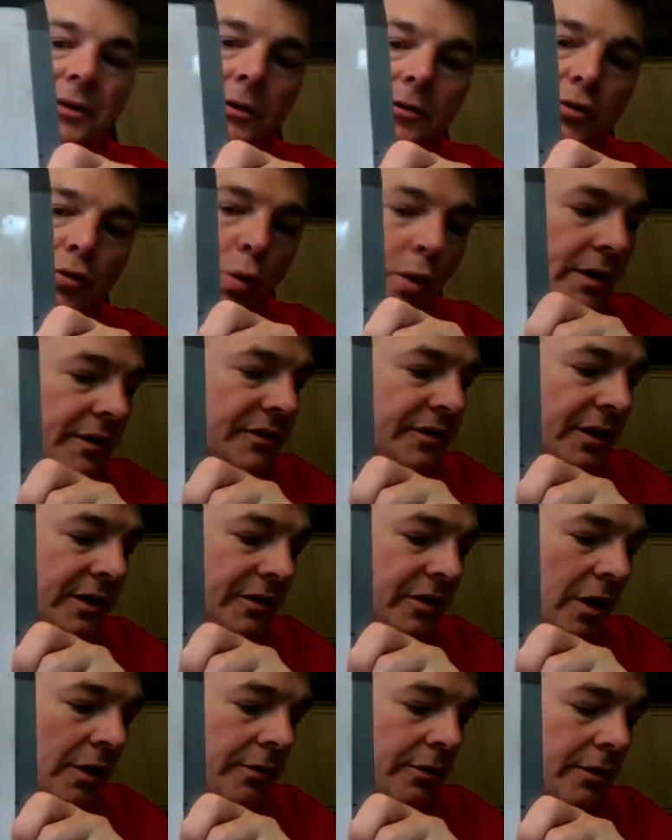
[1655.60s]
there is
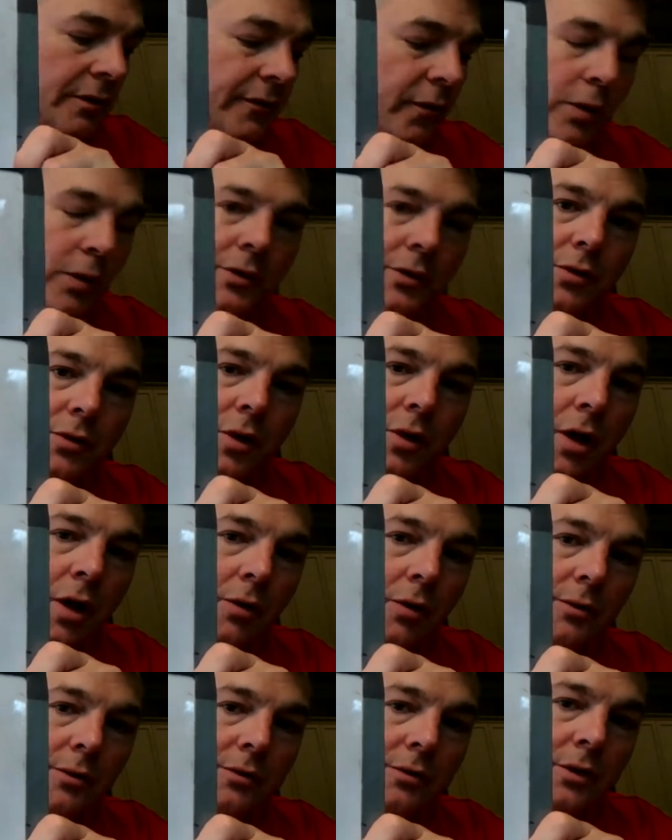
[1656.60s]
$2,642.
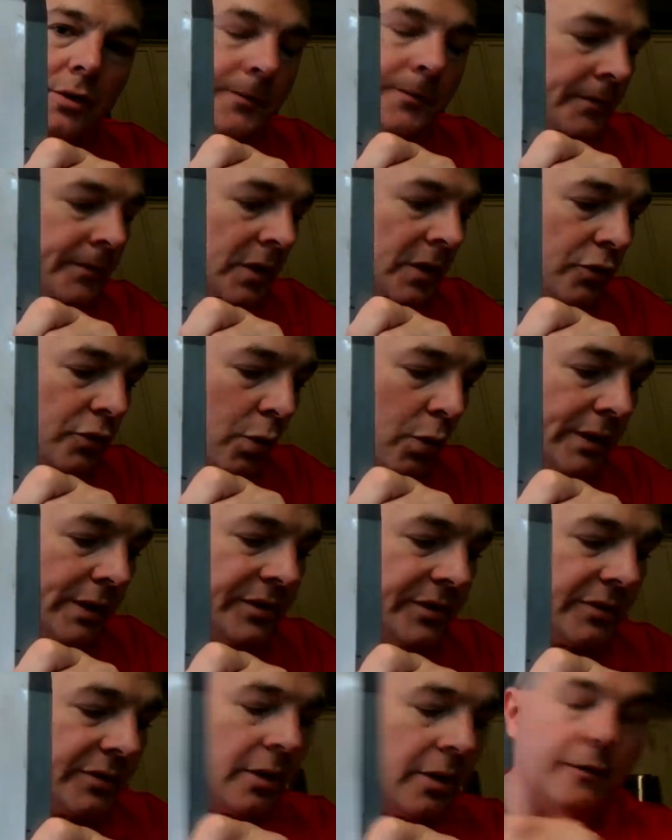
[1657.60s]

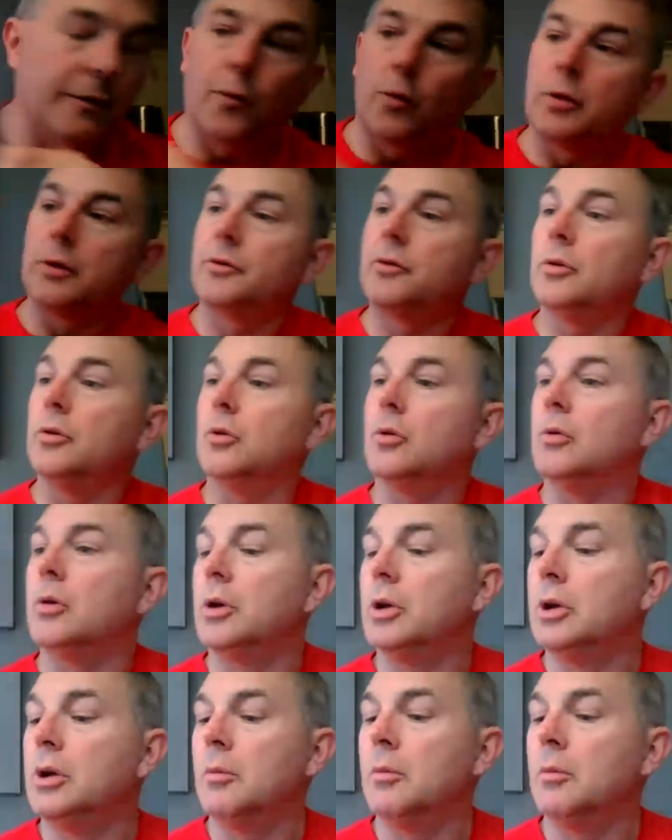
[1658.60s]
$2,642.